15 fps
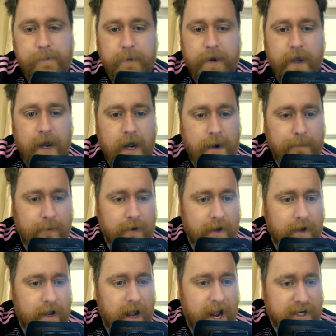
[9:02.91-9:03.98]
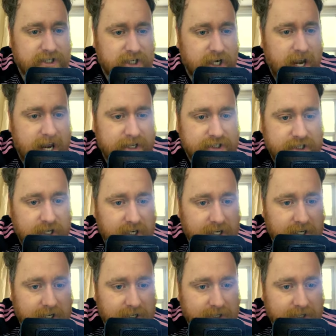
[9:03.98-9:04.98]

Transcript: it up at Atalanta.